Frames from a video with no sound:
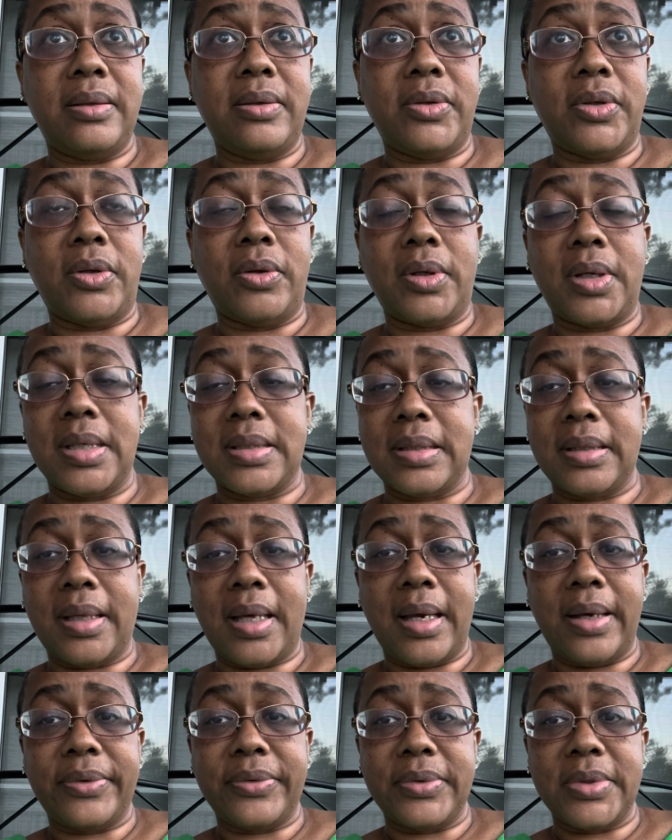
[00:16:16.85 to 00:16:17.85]
you know, Cousin
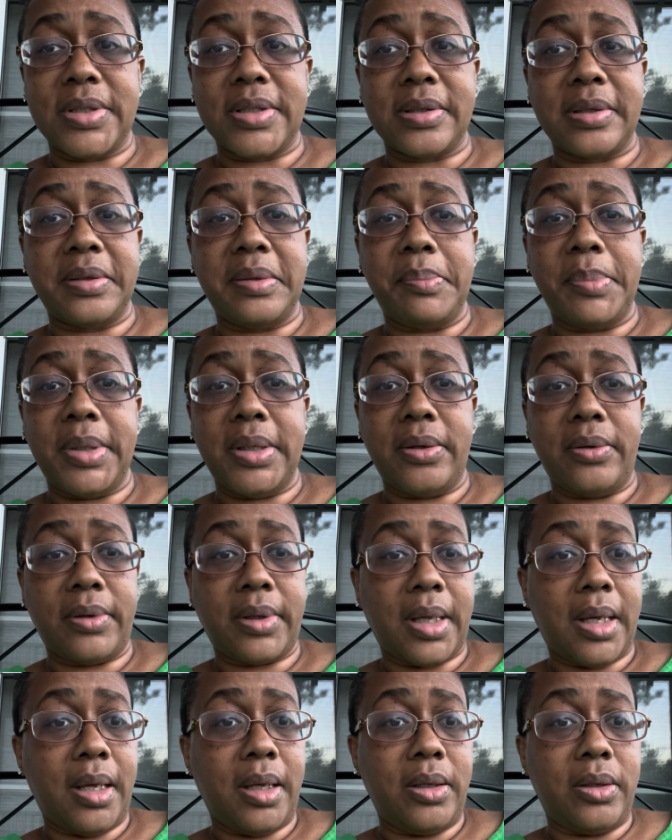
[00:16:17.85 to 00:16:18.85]
Catherine, it's going to be
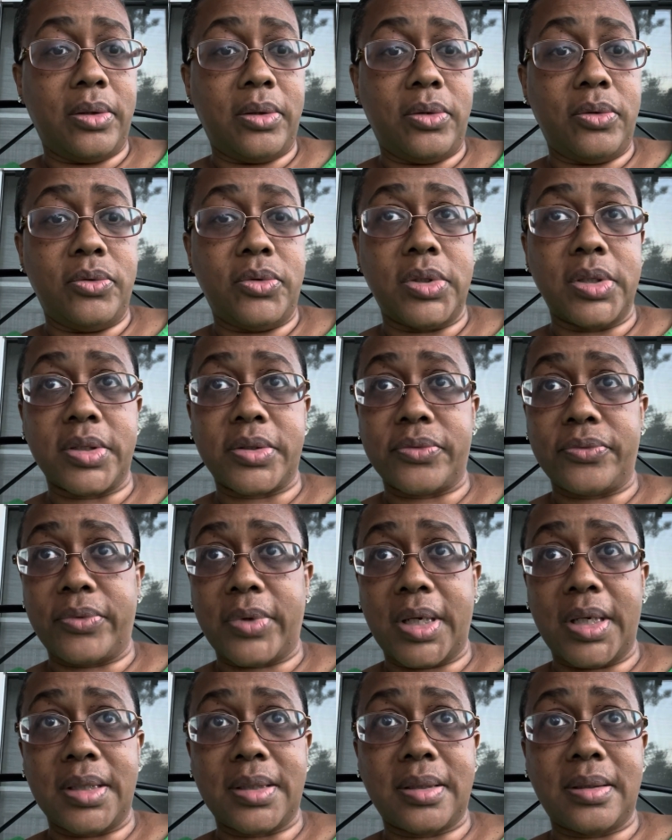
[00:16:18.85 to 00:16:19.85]
okay. You just
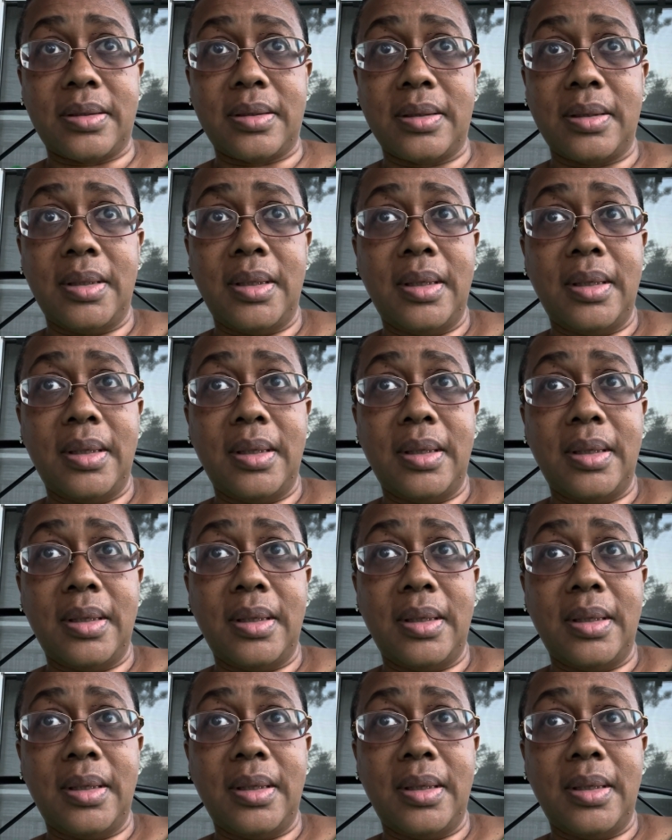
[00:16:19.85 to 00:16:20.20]
rest.